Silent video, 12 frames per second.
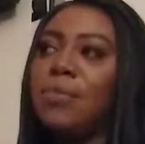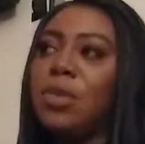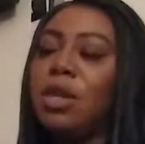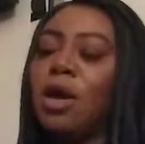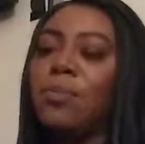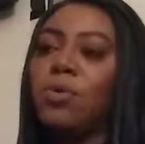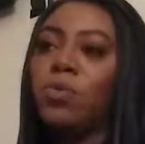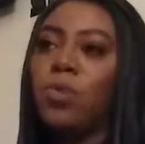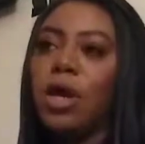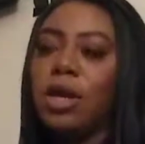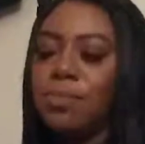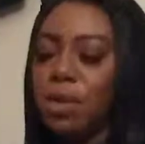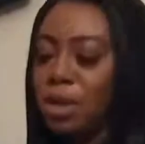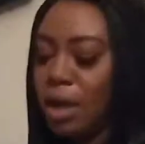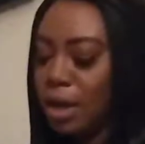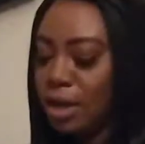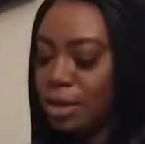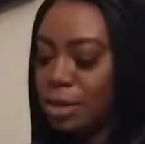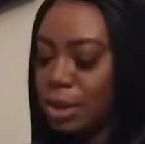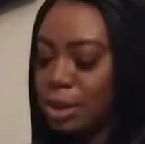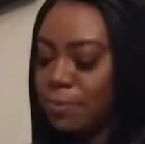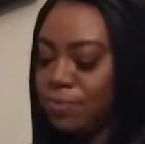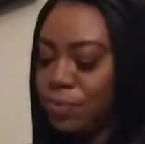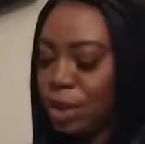Number one, because
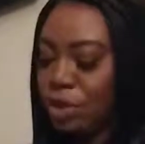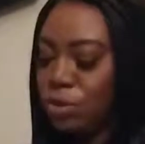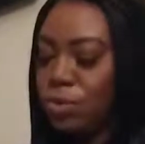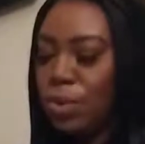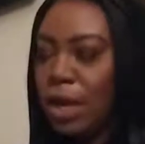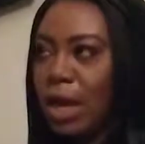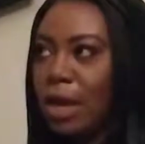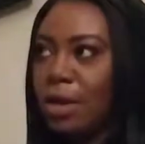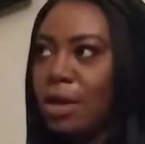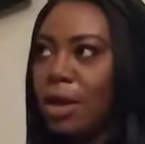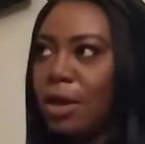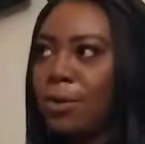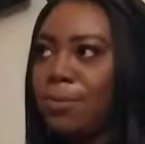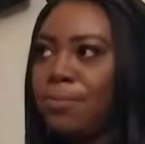you gain a